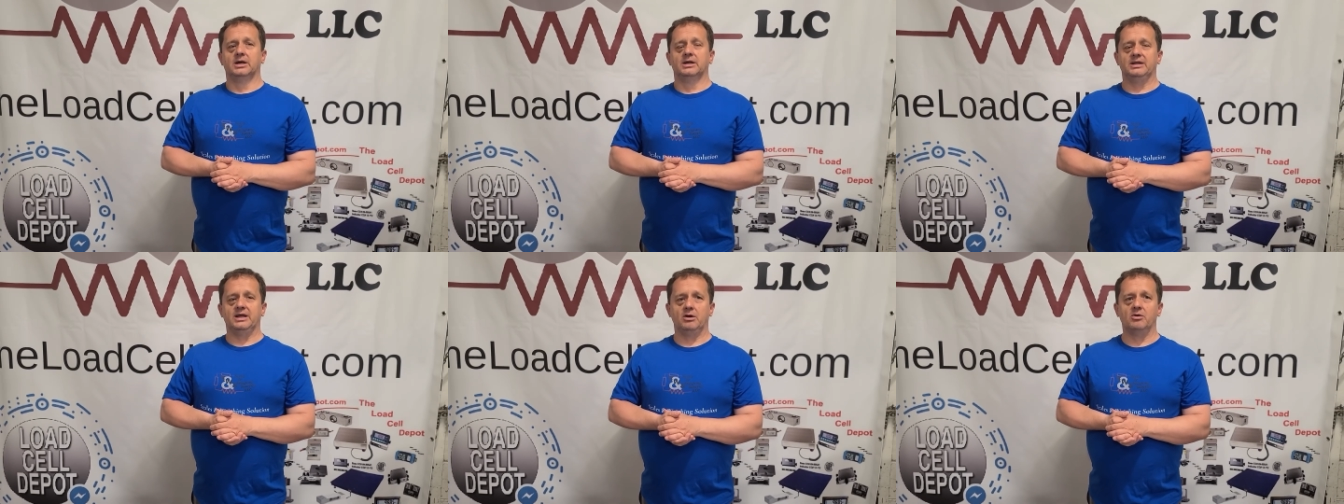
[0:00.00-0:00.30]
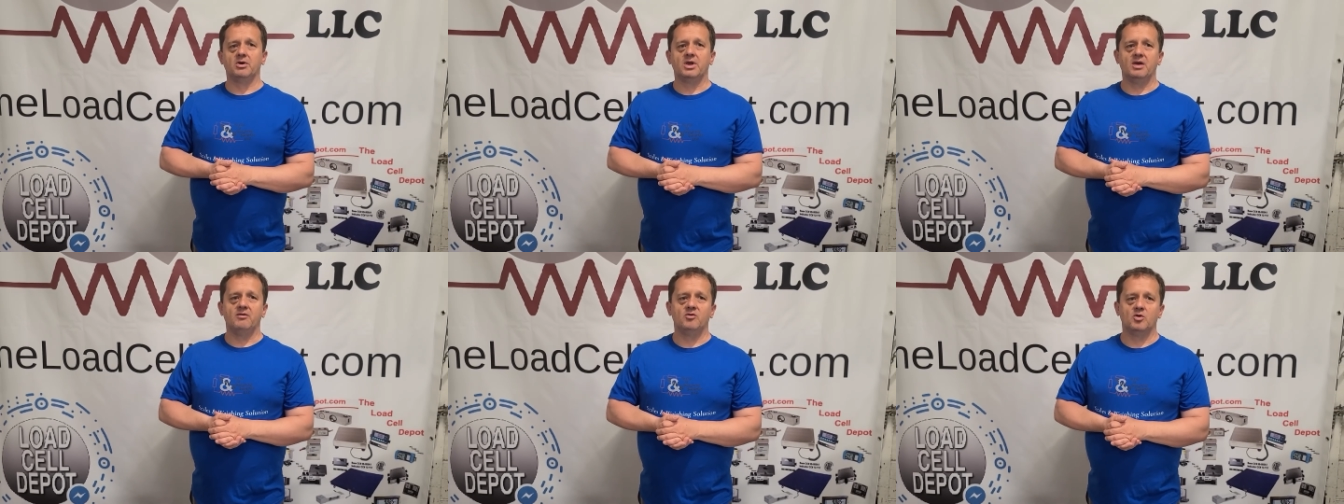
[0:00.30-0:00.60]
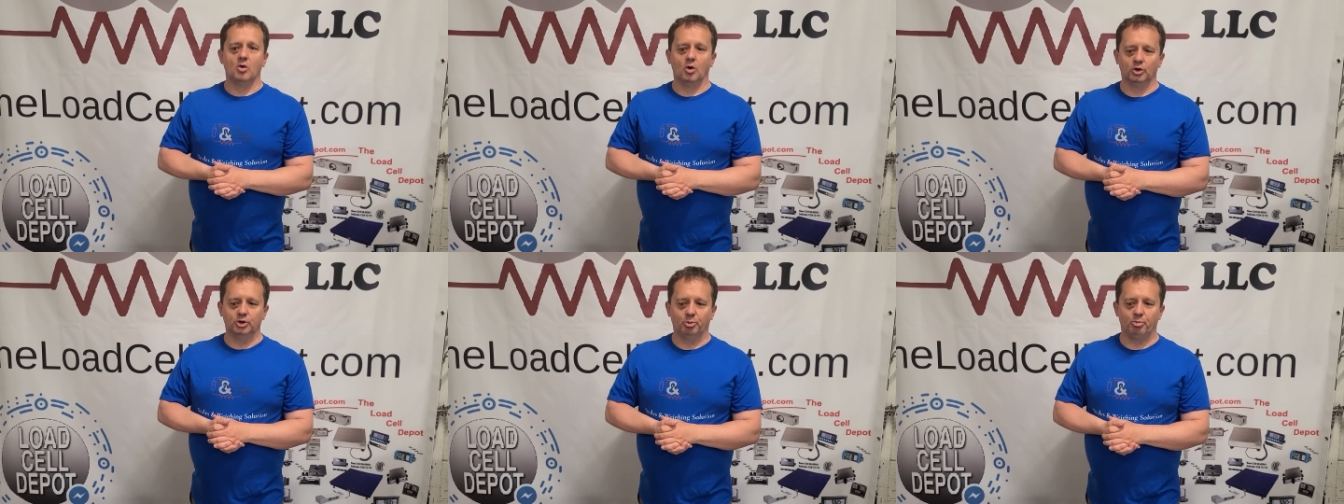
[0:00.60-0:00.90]
They don't give
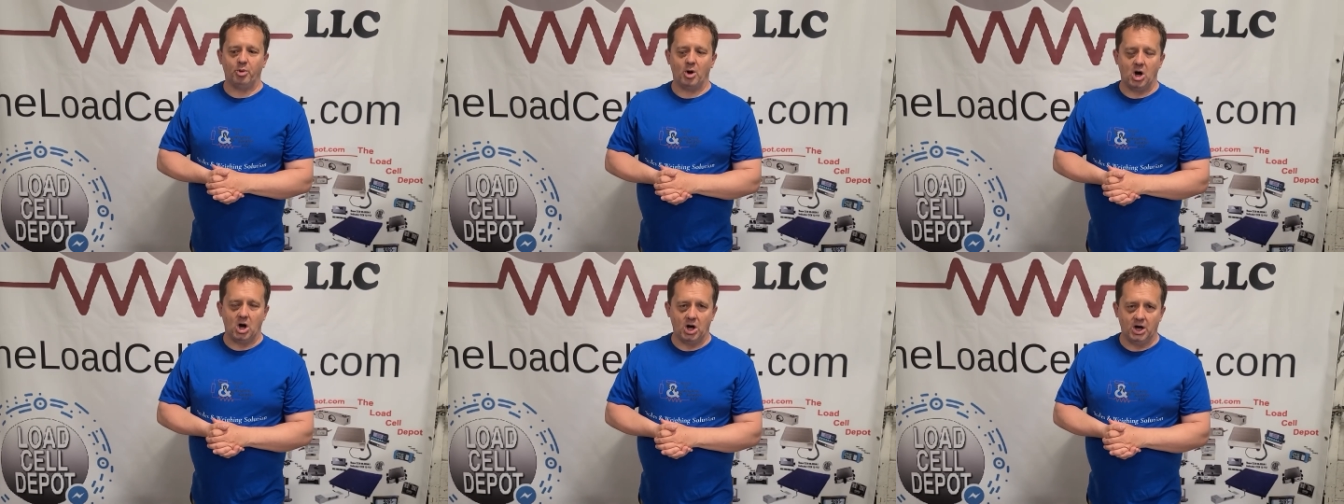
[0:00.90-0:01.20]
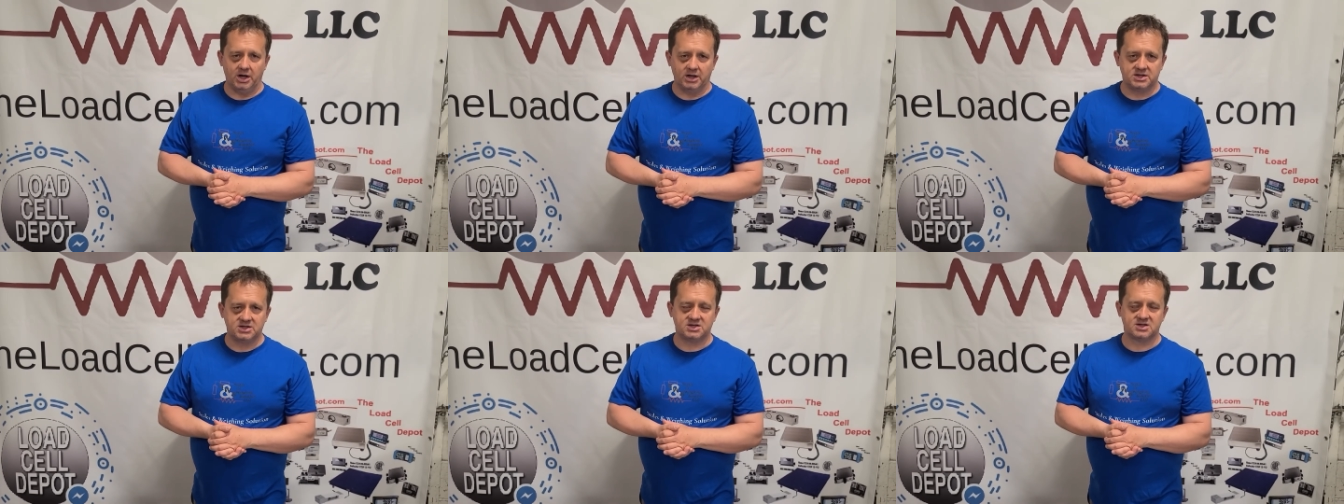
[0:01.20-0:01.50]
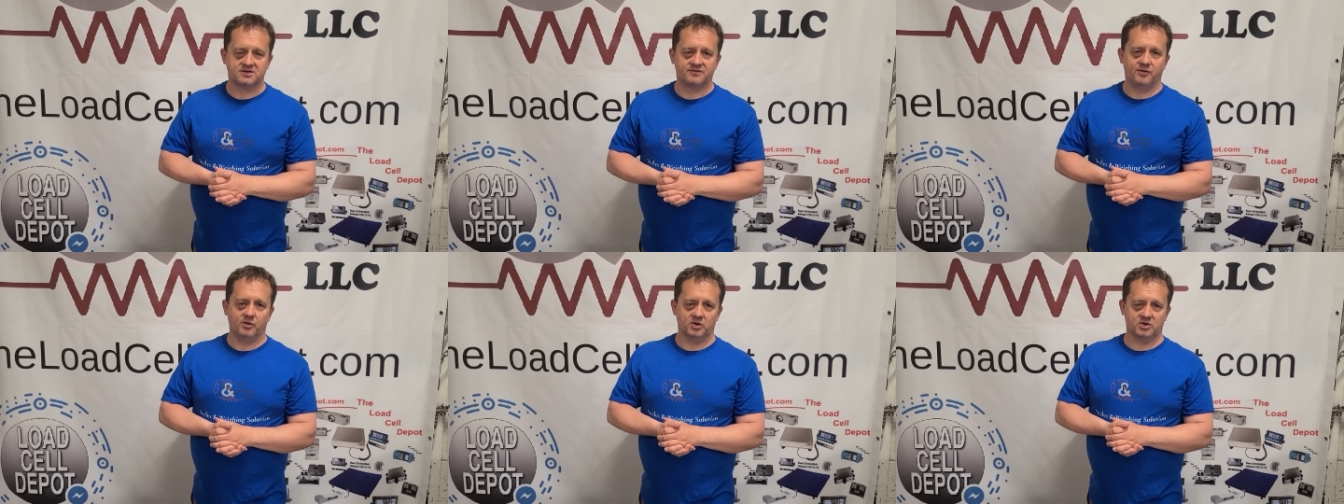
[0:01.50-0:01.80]
you all the
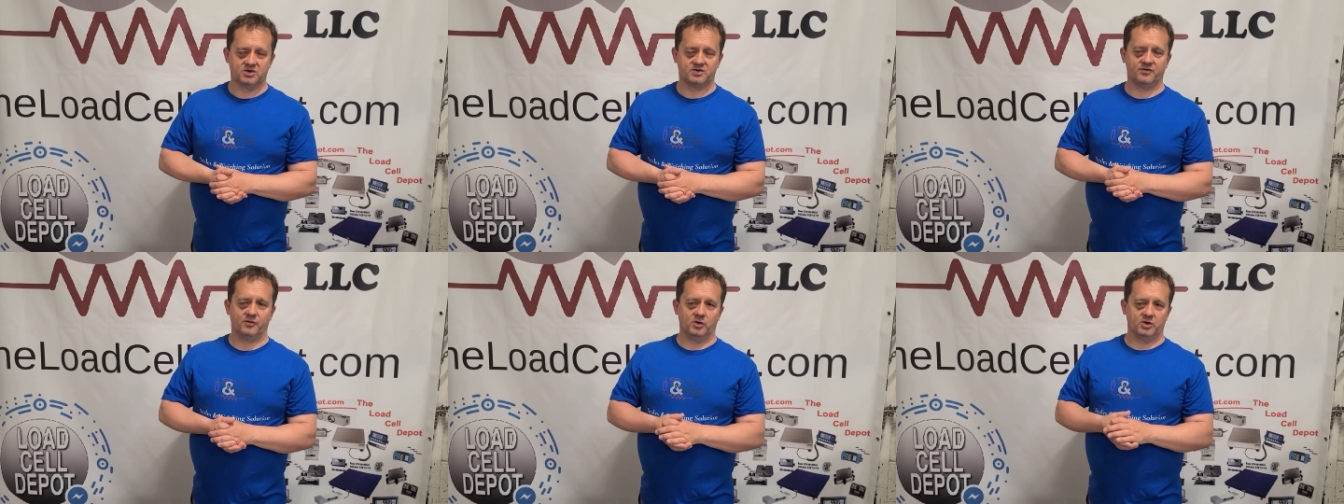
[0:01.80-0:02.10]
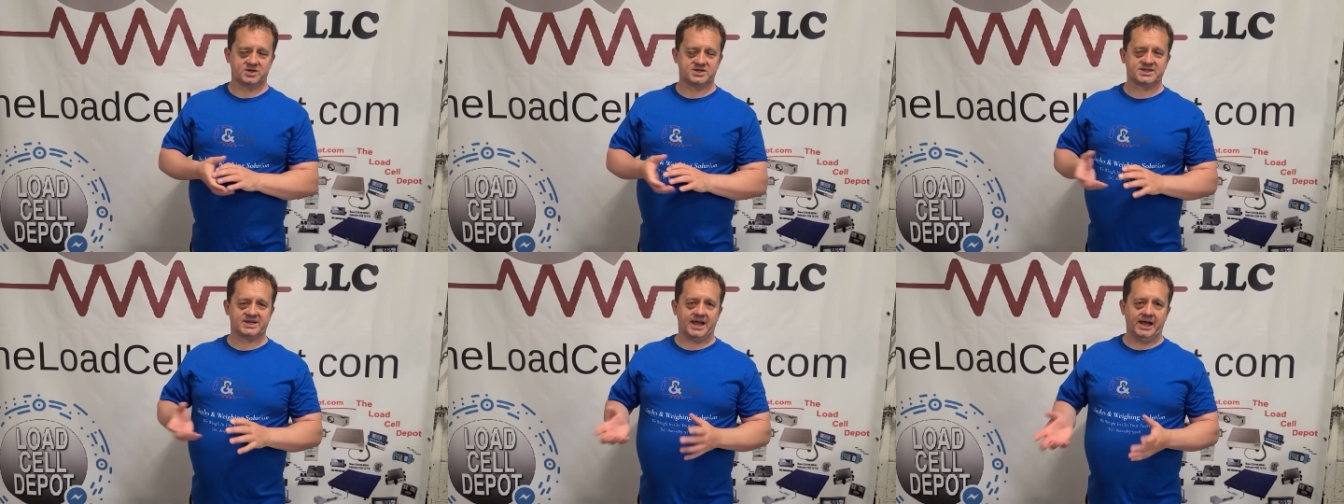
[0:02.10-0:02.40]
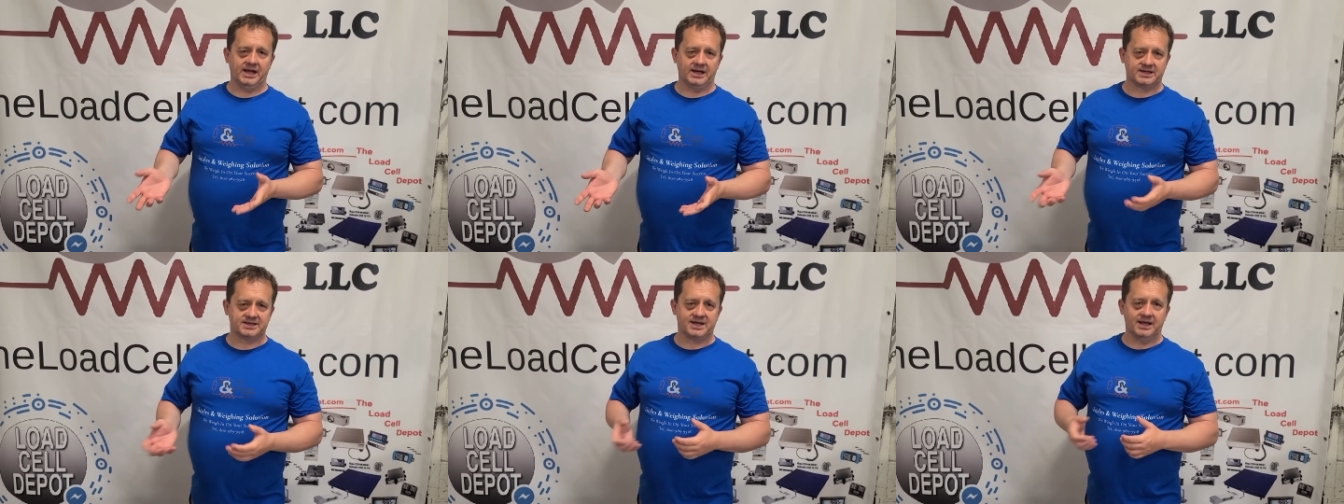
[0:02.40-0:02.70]
parts for the
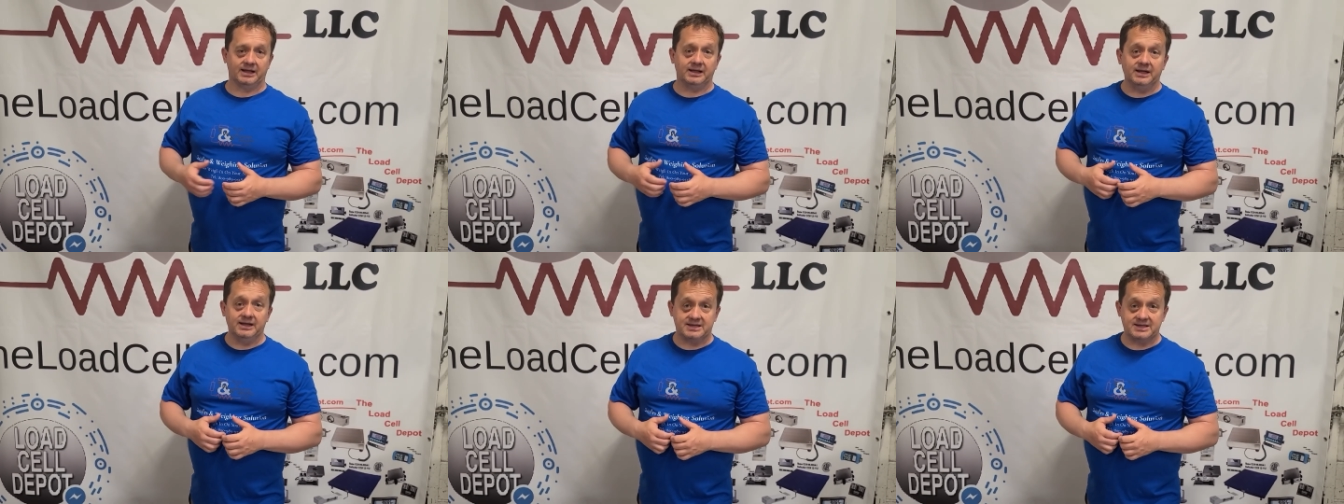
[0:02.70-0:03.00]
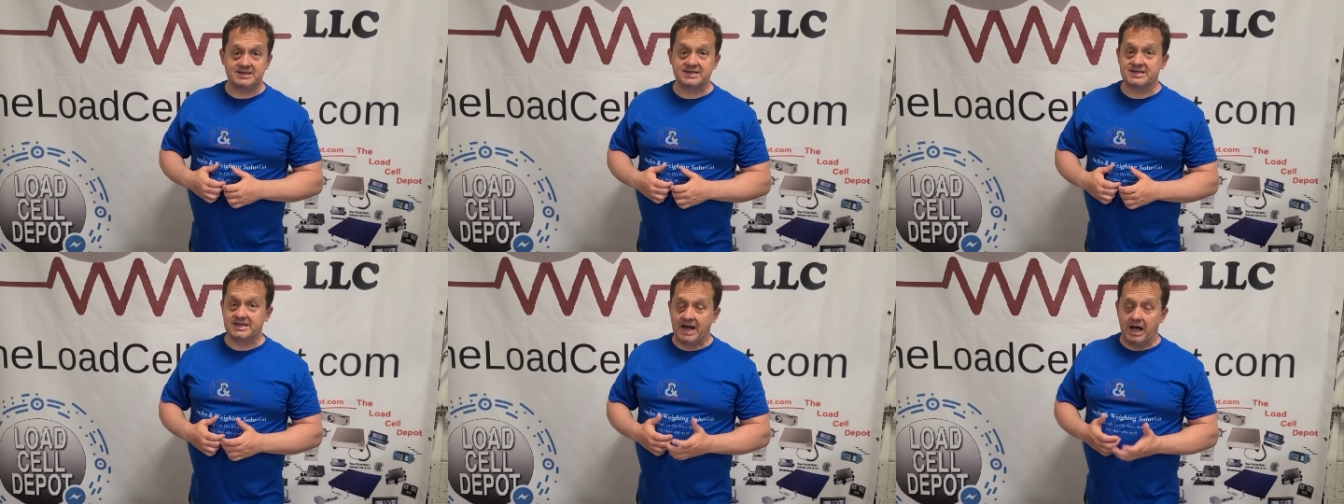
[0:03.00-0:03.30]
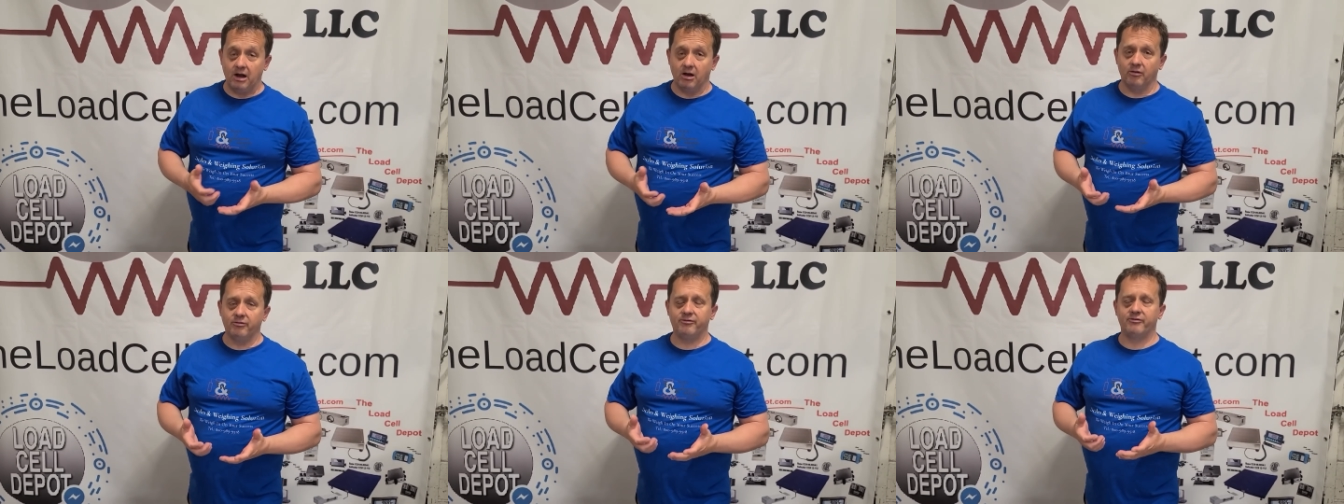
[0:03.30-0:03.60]
scale kit
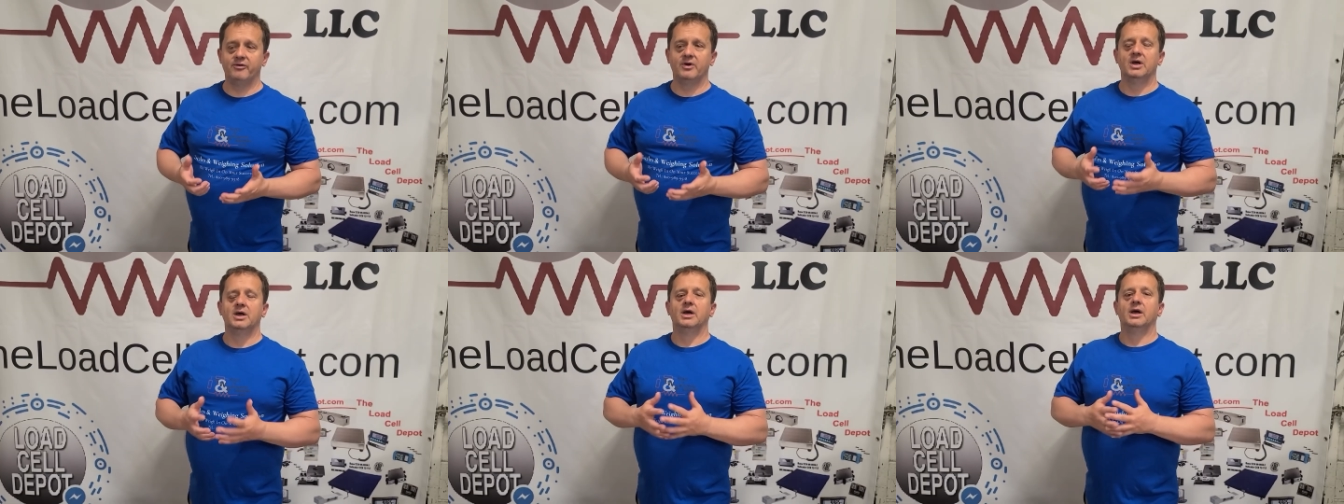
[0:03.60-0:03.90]
itself.